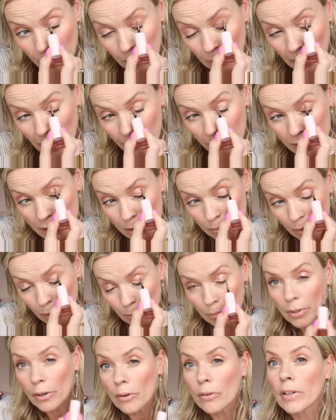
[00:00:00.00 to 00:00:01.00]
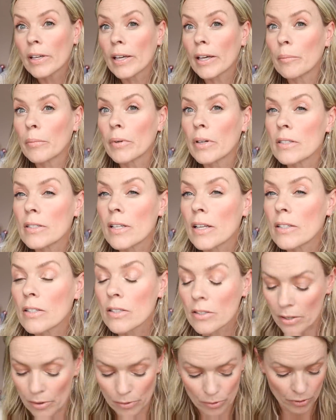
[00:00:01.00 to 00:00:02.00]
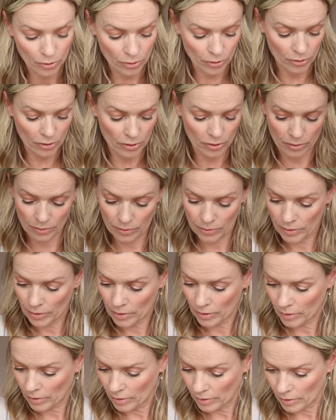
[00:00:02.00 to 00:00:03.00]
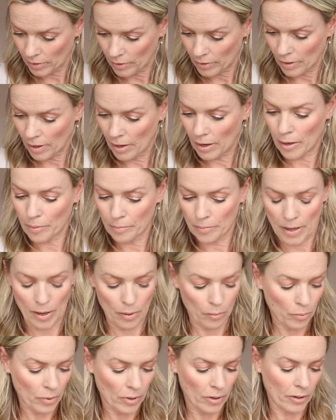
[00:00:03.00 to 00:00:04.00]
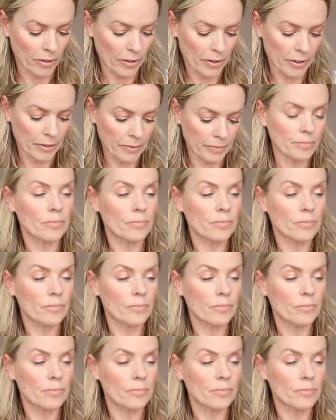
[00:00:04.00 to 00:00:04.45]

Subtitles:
I have these in my pro kit because they're so good at work.